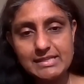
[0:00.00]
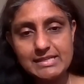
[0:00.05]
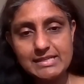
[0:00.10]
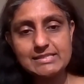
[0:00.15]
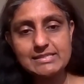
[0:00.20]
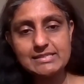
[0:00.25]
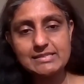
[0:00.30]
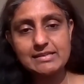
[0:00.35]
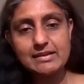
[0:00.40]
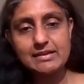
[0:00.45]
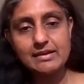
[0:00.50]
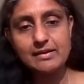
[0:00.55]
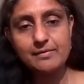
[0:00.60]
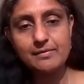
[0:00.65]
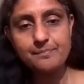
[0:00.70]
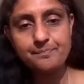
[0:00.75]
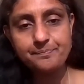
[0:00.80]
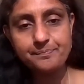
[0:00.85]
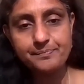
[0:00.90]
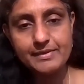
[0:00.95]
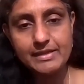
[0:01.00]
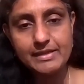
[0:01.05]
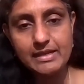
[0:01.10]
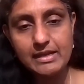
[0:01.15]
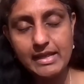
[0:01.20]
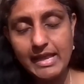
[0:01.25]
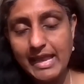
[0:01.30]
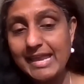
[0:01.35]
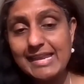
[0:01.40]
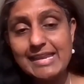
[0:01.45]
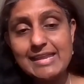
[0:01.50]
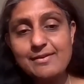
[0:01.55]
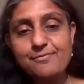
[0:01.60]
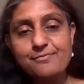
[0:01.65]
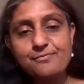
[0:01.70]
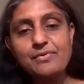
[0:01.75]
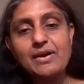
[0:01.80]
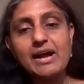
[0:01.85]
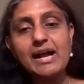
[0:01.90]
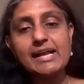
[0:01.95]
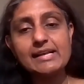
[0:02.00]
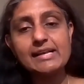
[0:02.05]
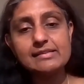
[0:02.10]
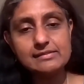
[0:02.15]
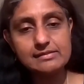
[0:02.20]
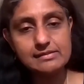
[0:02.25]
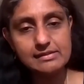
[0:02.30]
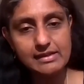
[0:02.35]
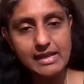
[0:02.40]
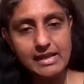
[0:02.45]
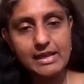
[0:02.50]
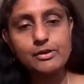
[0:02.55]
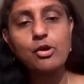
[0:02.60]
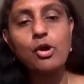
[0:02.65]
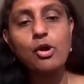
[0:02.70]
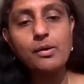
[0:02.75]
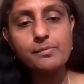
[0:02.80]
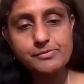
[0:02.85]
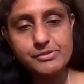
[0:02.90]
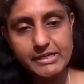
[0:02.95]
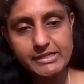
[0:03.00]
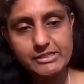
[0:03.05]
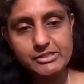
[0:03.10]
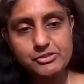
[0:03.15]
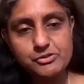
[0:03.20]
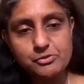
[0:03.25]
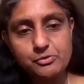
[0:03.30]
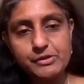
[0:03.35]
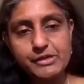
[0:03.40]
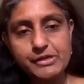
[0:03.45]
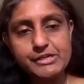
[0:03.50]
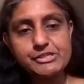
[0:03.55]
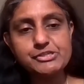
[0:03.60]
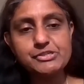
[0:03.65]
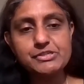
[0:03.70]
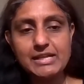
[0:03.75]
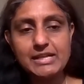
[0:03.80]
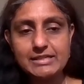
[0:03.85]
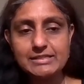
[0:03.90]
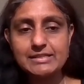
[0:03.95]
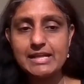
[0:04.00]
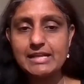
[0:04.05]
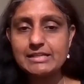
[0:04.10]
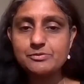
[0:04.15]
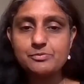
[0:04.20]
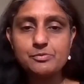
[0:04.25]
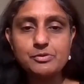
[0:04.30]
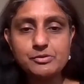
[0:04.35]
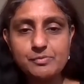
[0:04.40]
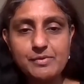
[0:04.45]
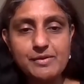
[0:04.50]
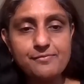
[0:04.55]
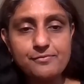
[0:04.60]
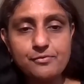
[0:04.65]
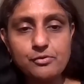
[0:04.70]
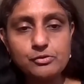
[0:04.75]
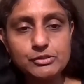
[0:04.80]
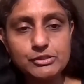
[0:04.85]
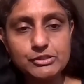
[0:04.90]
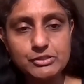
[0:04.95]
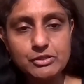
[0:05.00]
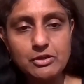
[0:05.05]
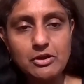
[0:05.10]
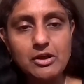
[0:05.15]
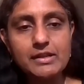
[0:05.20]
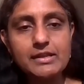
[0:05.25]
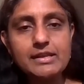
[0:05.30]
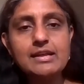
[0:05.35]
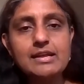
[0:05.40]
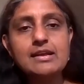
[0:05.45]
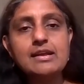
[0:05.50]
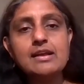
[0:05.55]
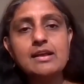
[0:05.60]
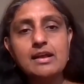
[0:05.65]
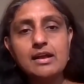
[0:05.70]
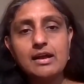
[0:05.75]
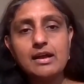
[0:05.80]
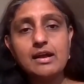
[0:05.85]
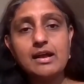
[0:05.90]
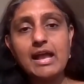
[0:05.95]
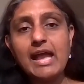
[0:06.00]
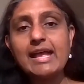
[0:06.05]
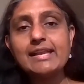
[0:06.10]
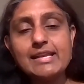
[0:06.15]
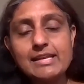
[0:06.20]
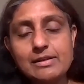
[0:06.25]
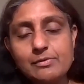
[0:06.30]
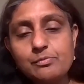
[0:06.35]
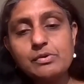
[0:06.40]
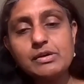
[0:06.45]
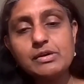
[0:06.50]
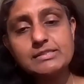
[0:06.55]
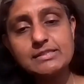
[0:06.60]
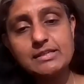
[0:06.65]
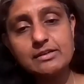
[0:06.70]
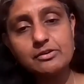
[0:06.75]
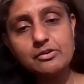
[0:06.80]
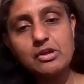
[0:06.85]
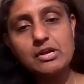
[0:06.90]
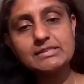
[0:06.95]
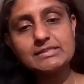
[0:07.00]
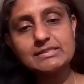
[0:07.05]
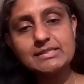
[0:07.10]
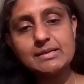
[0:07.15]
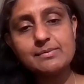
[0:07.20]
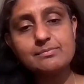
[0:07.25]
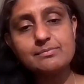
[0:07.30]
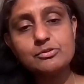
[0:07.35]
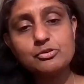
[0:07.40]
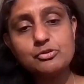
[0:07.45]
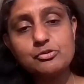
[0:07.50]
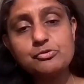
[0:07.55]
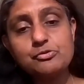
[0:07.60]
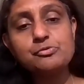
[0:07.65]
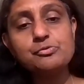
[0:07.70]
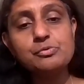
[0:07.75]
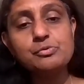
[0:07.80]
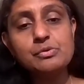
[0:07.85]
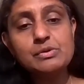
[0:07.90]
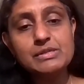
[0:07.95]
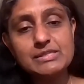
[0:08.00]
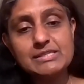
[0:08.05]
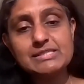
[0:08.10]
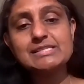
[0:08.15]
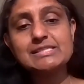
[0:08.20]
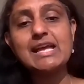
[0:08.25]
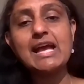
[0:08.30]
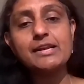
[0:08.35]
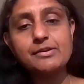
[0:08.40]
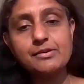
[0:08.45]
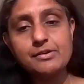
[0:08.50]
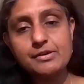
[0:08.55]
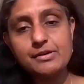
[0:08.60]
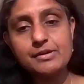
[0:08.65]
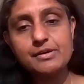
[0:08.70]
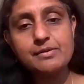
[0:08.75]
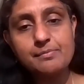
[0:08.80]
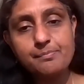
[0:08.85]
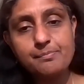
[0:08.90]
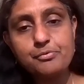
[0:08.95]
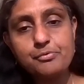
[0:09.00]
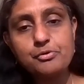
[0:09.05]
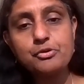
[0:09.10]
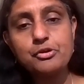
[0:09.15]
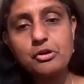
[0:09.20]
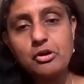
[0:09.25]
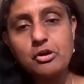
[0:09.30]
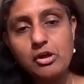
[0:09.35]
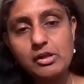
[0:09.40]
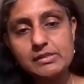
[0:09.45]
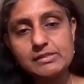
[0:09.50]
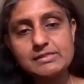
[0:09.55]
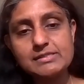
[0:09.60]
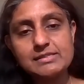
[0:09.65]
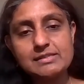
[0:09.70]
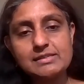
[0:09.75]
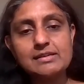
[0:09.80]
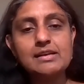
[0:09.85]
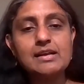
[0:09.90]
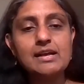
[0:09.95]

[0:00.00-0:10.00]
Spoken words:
these any file and object storage. That's what we focus on. And it works across them through standard protocols.